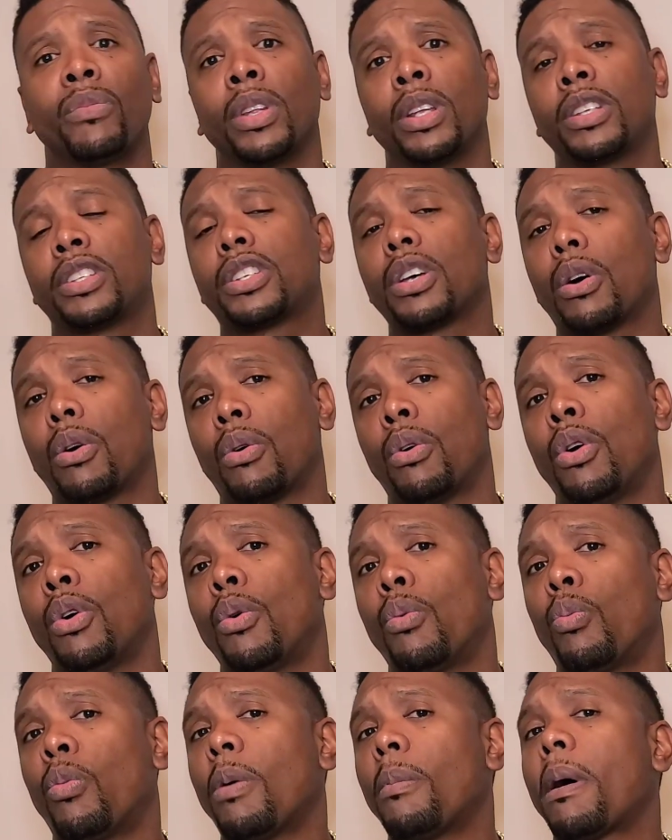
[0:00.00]
So
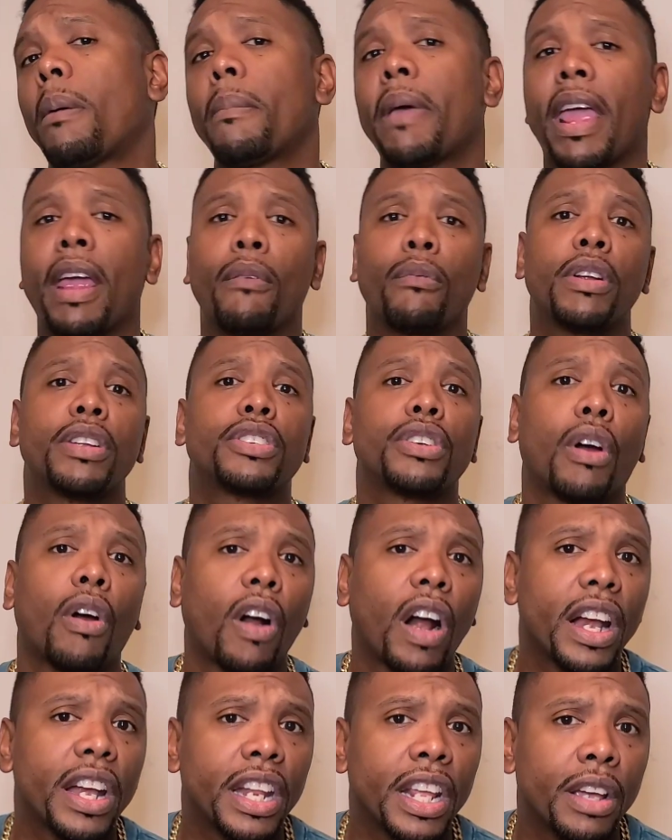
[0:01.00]
what my man Richard
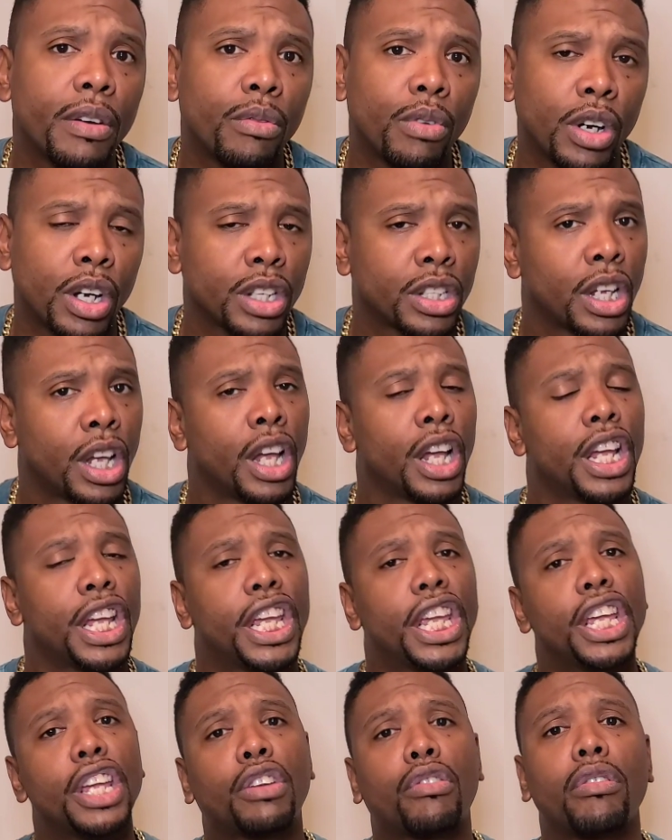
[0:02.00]
Hart did was
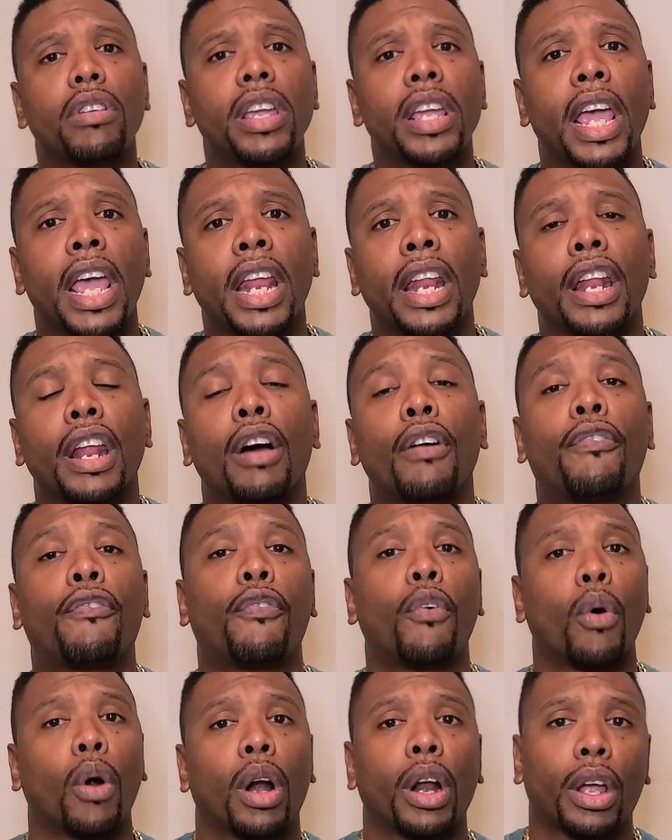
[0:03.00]
he created a
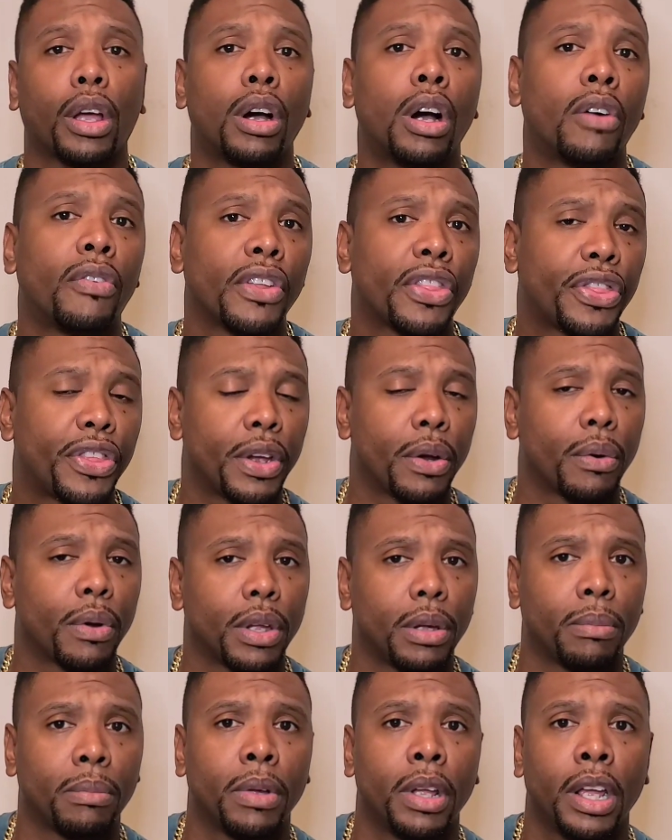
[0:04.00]
fork of
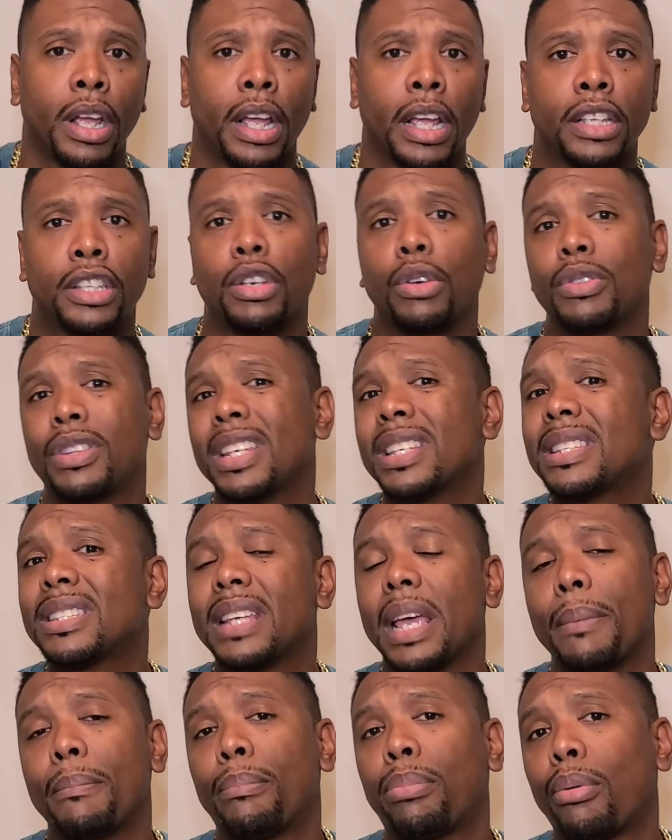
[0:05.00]
Ethereum. So this is
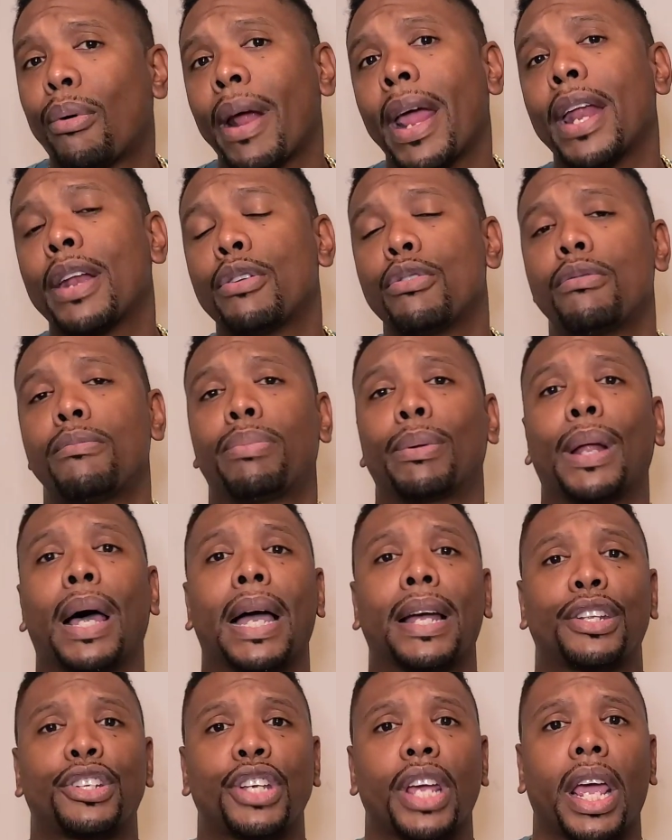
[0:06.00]
a brand new
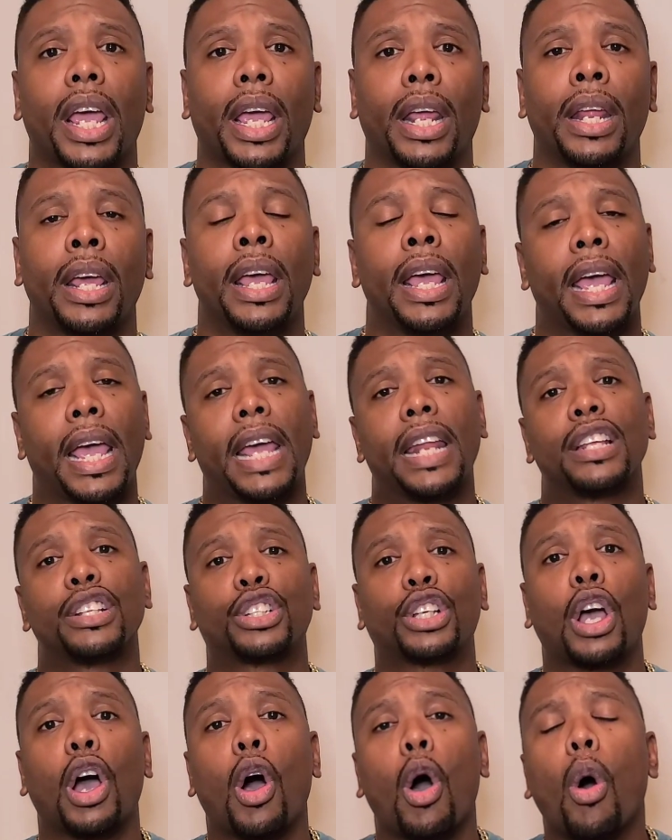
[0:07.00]
blockchain, and it's
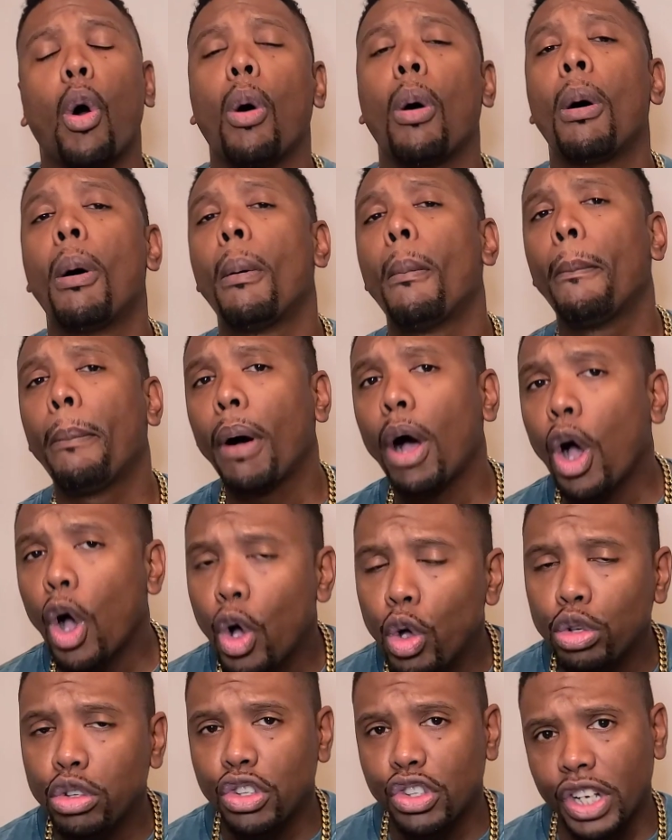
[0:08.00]
called
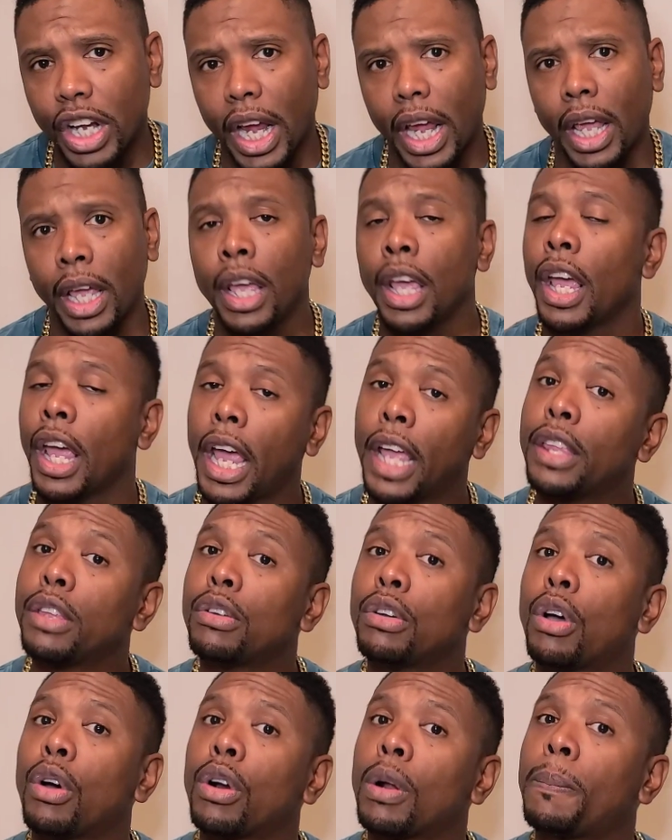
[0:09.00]
Pulsechain. And you
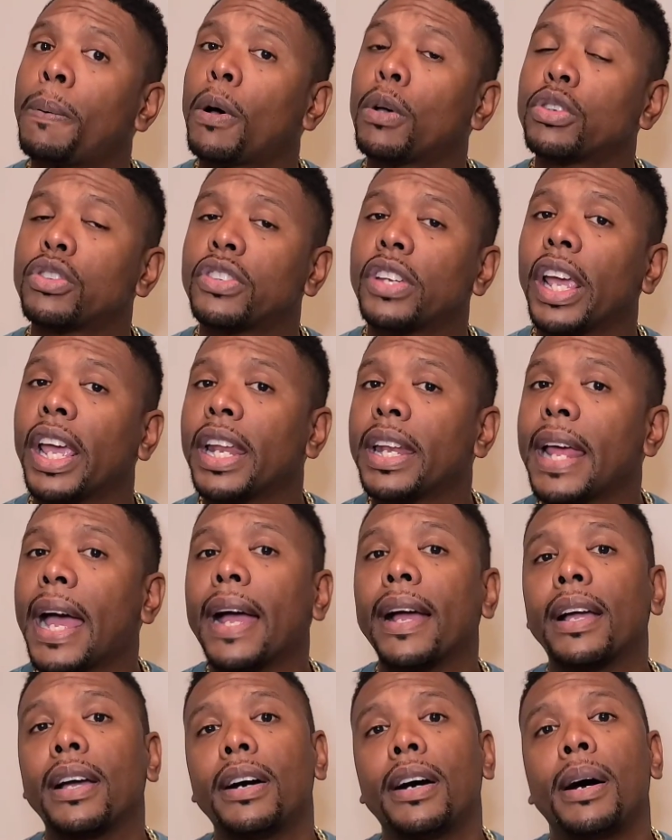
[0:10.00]
can go to
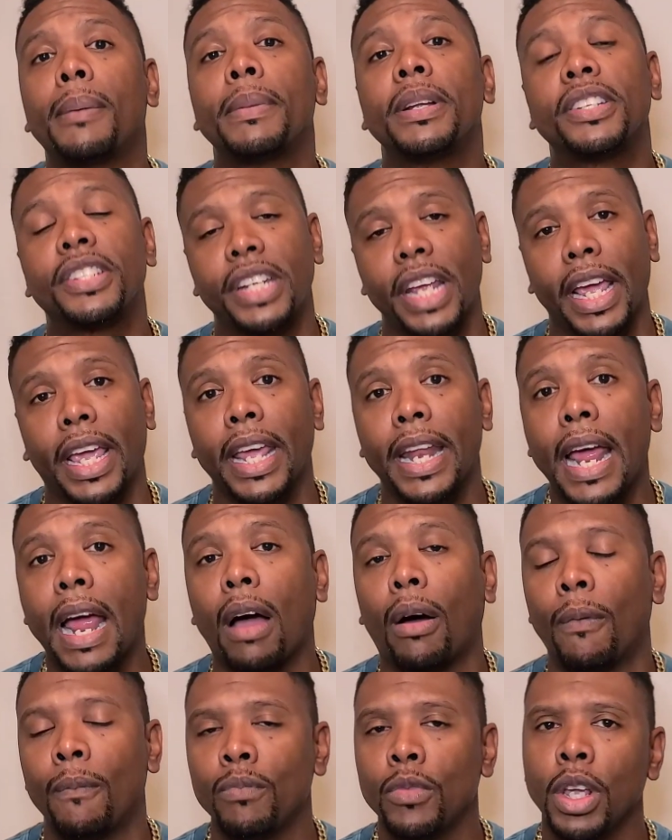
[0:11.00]
pulsechain.com and check it
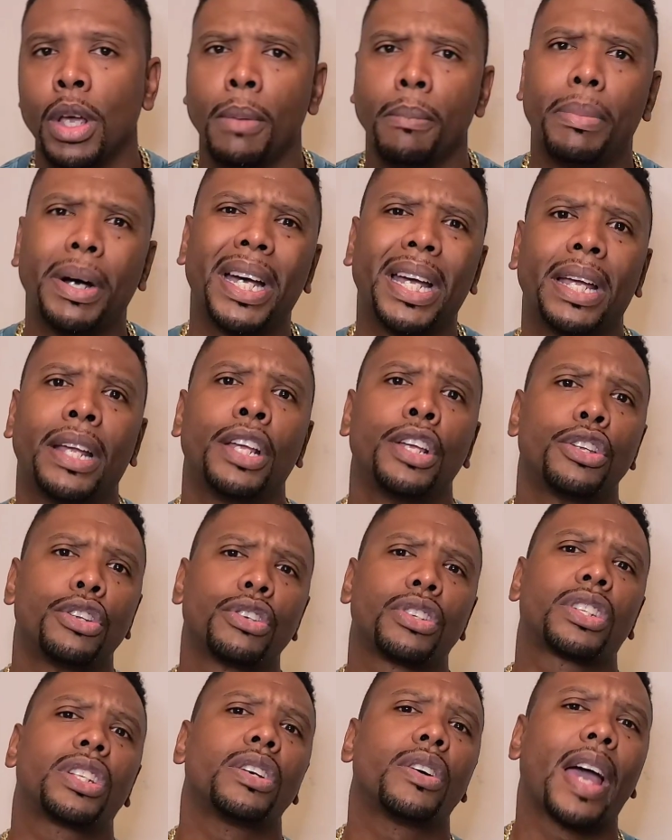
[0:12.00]
out. But you're
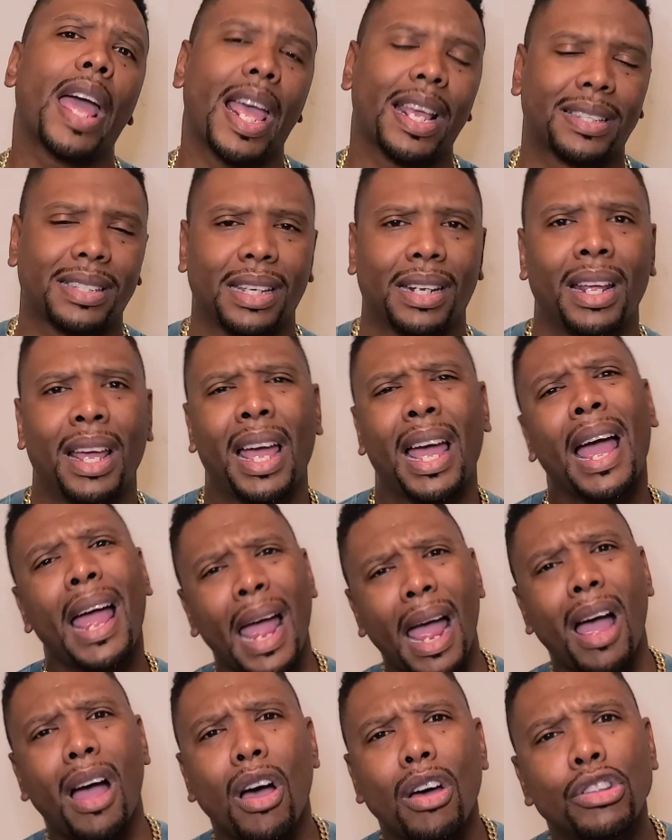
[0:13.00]
still asking,
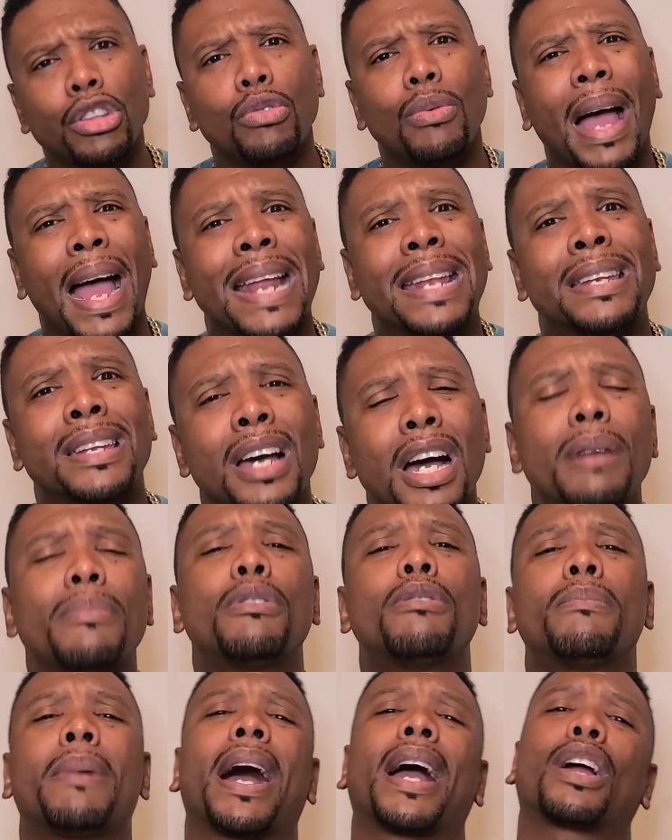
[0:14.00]
how do I
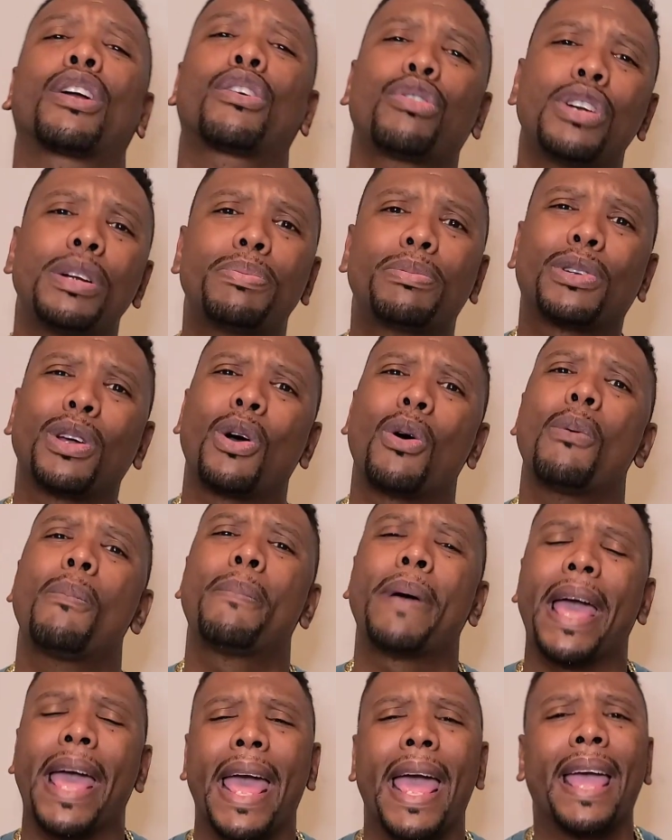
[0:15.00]
double my crypto
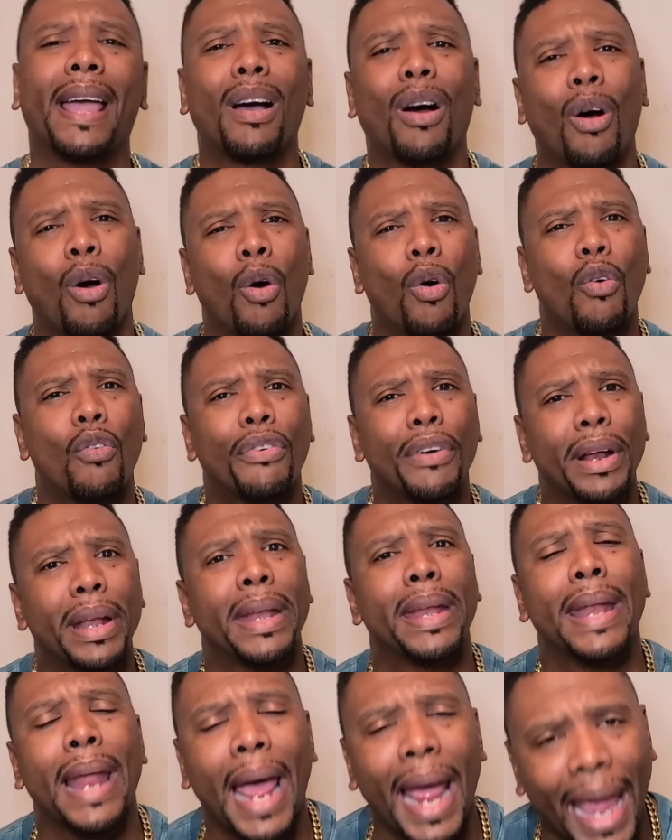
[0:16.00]
bag
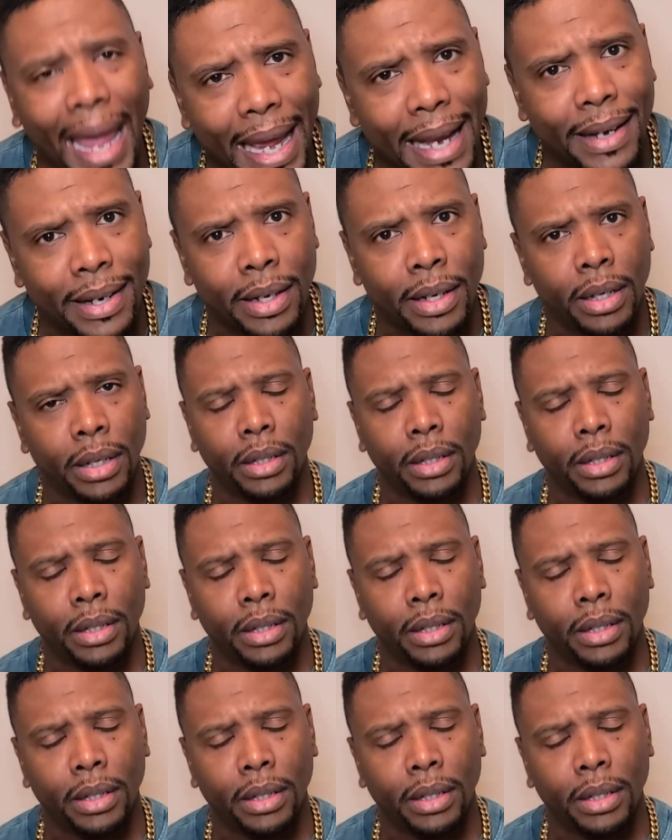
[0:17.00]
overnight?